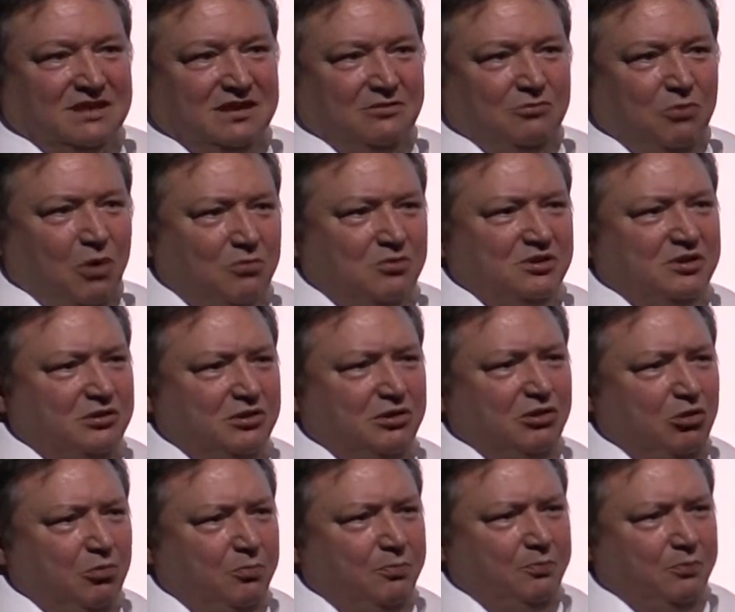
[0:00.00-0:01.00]
What would
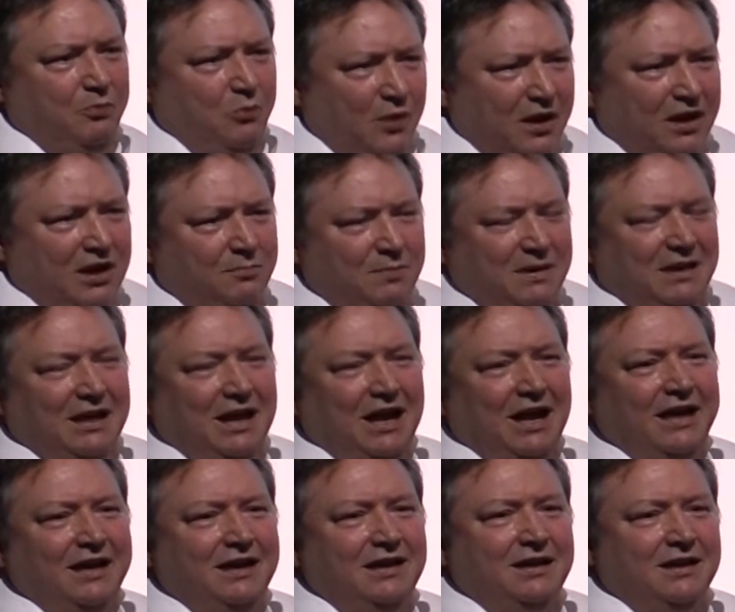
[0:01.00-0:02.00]
the world be
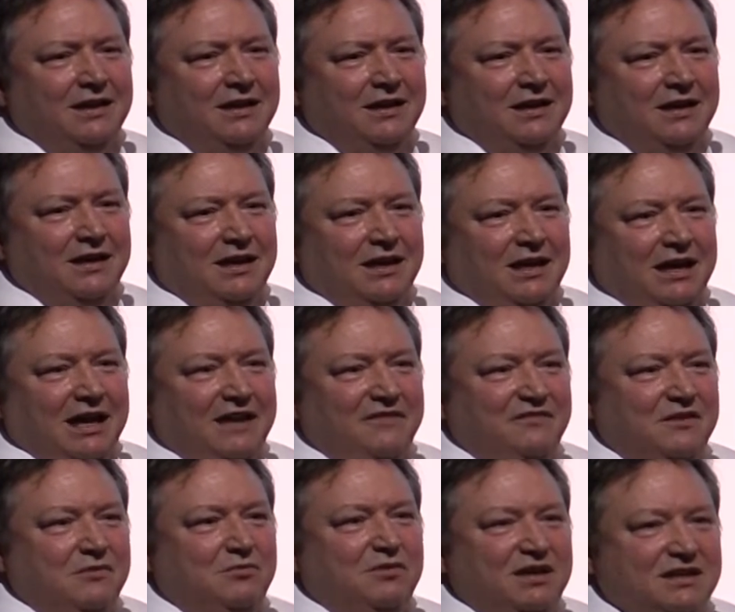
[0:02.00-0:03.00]
like if
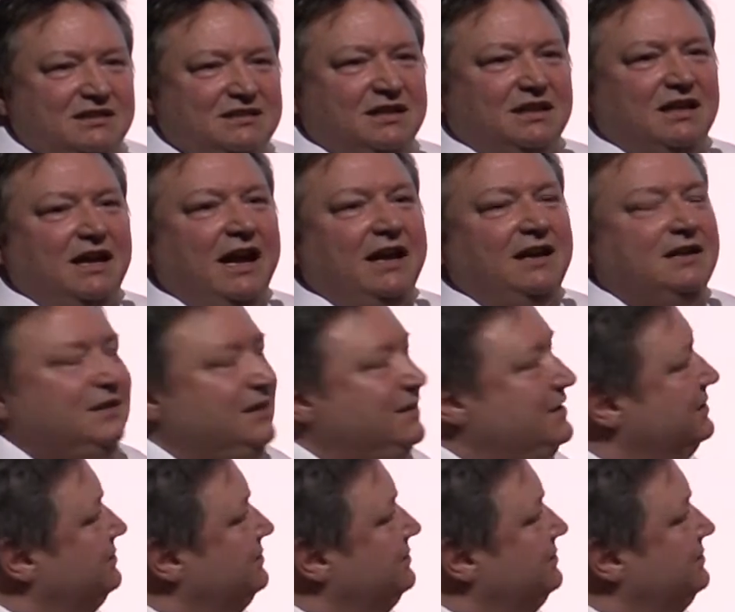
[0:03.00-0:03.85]
they were interconnected?